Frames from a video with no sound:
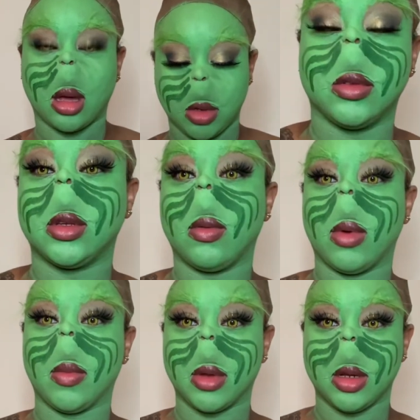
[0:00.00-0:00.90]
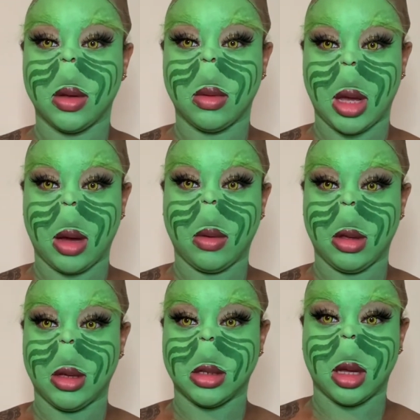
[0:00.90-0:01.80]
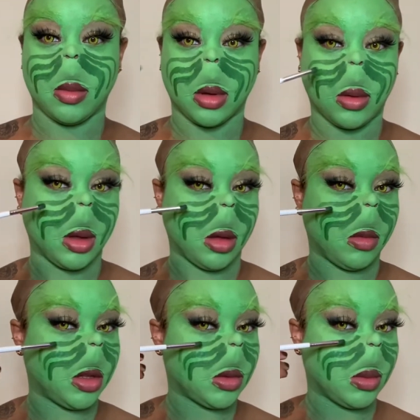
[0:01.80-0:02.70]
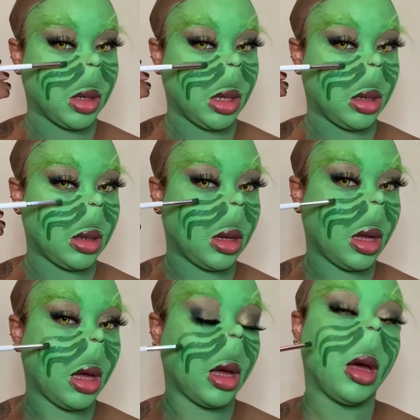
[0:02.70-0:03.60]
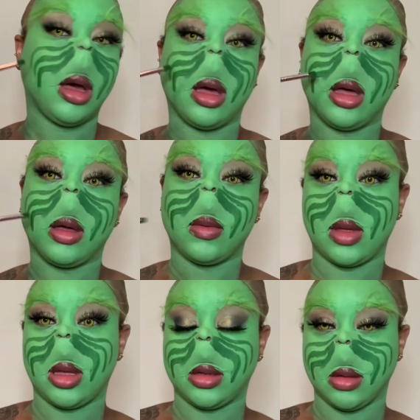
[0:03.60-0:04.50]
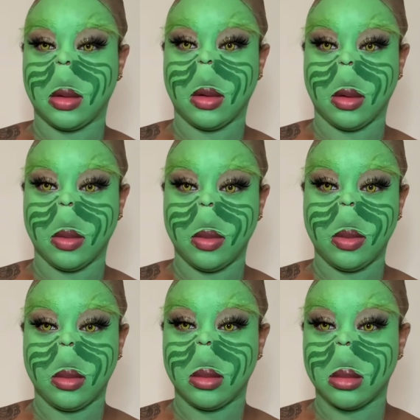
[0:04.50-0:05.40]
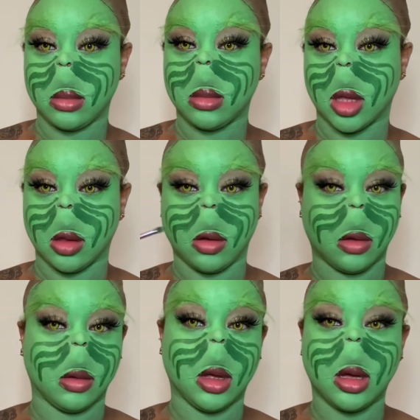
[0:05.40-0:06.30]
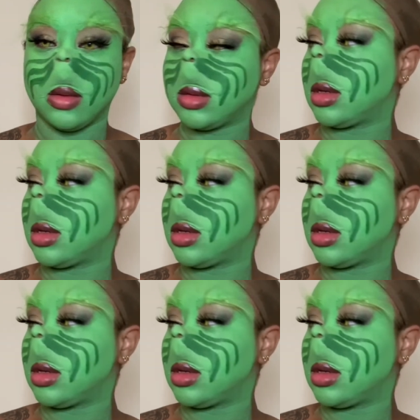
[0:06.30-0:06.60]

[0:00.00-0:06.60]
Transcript: So what I'm gonna do now is I'm gonna go in between this the little, what's